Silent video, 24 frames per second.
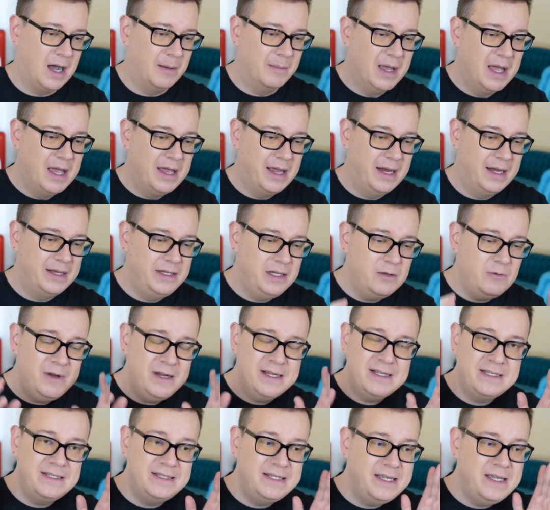up and you
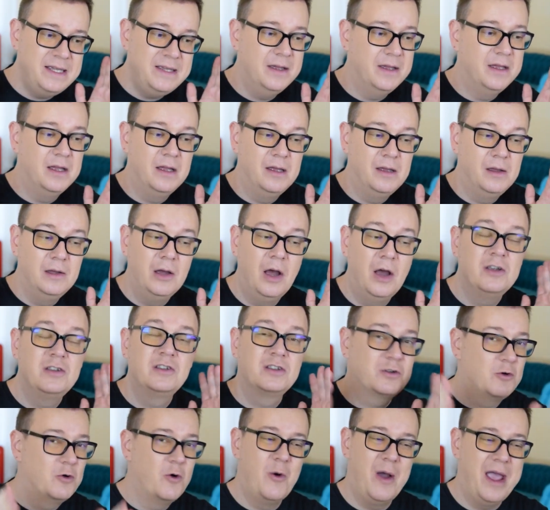will see a
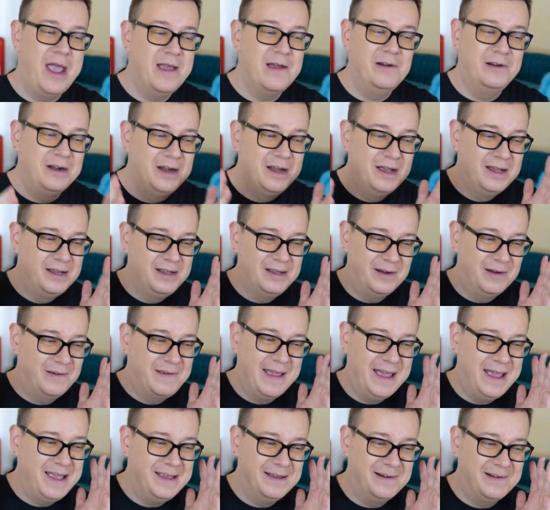square,
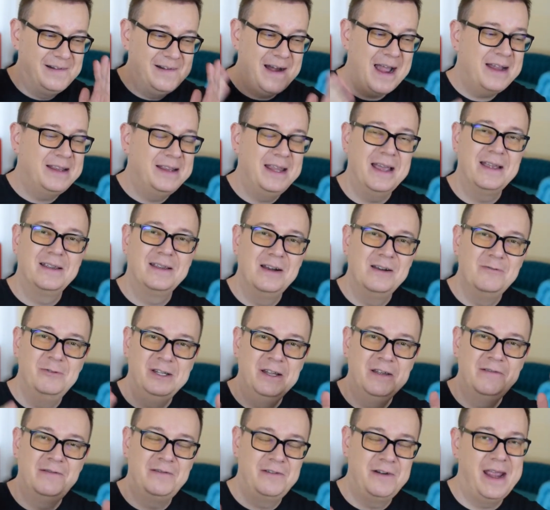okay, a rectangle
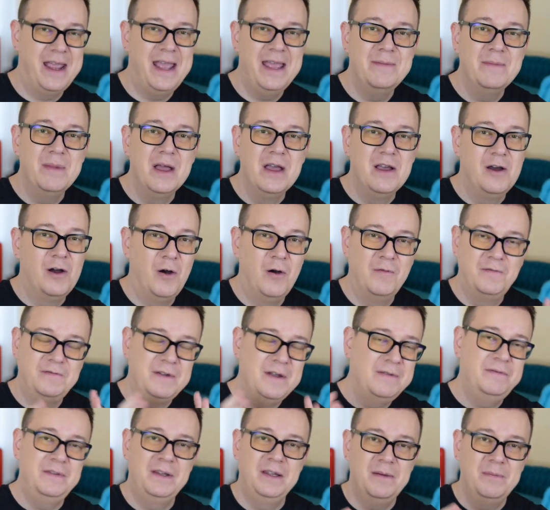with a frame of
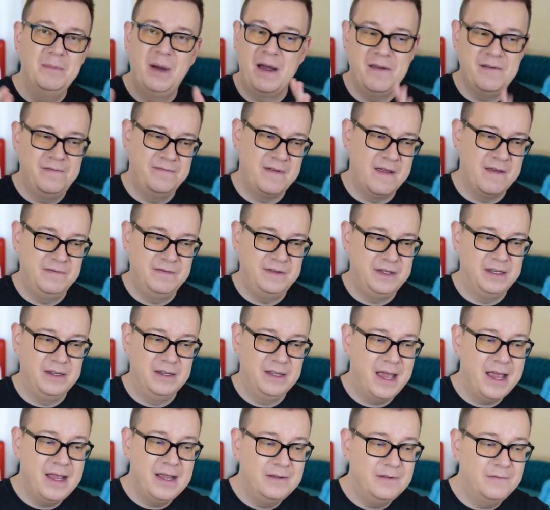50 by
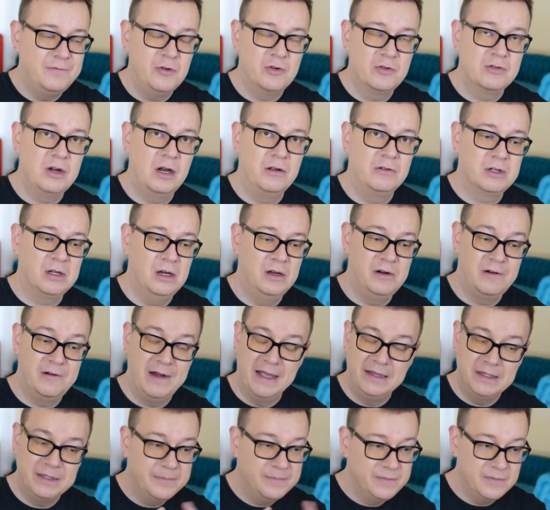50 and the foreground color
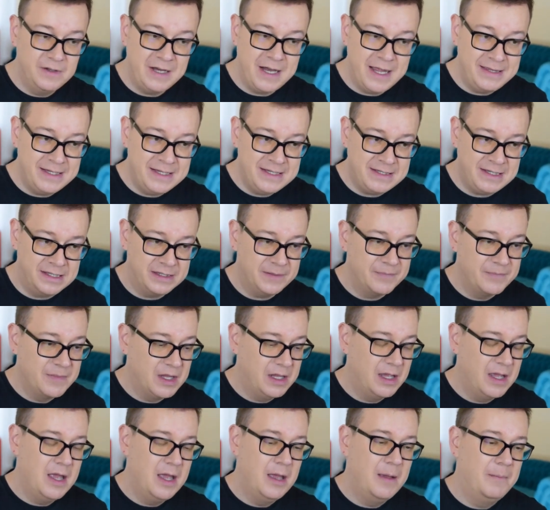red. That is
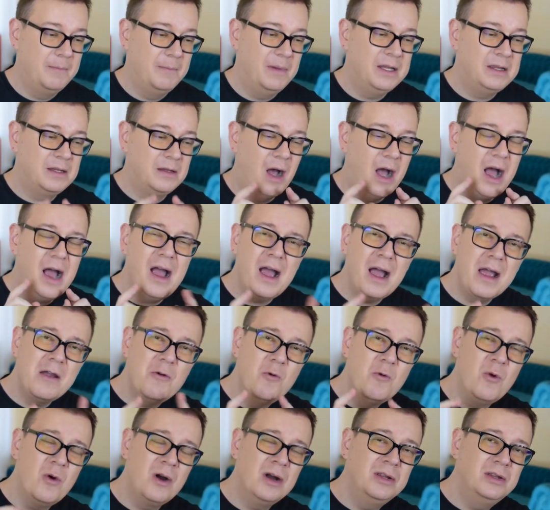it. But I
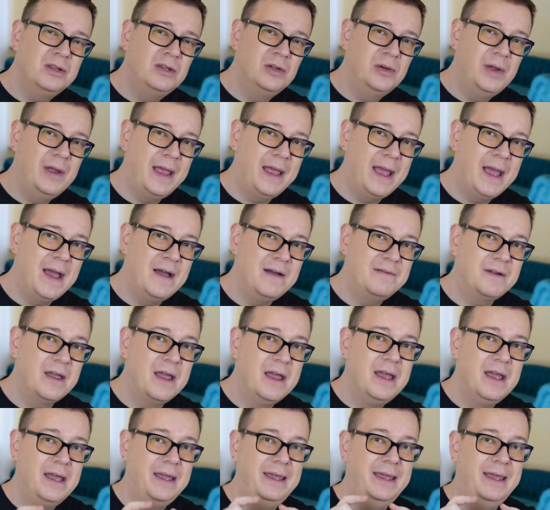want to have
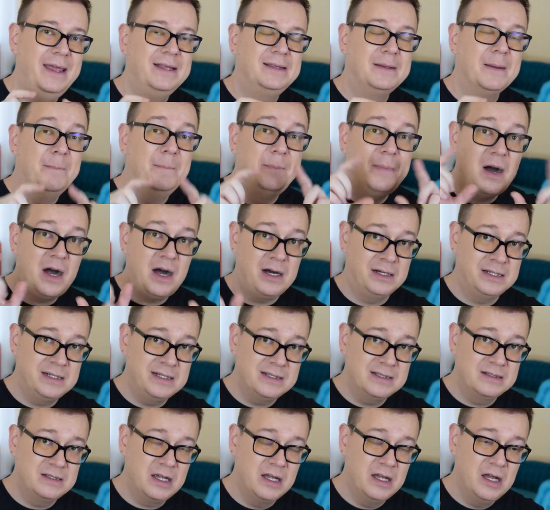it
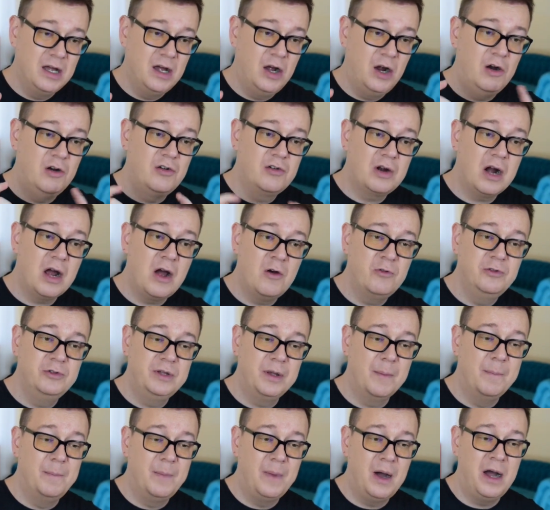masked
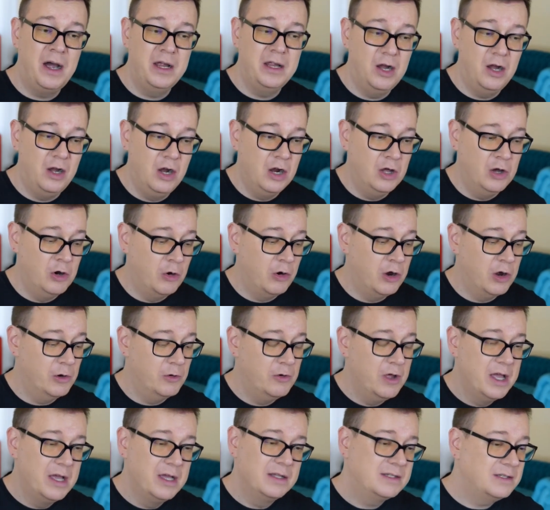around my
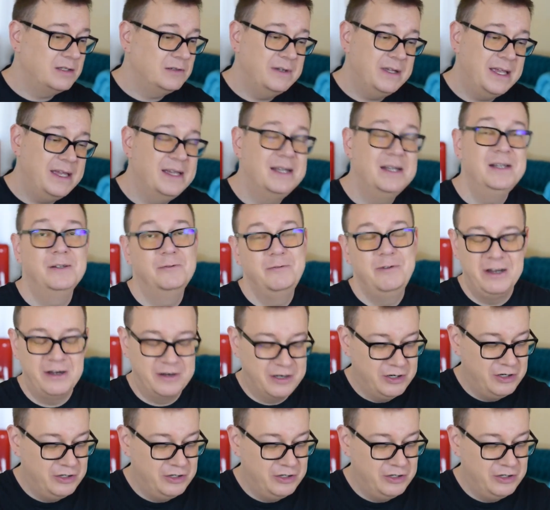logo. So again, we are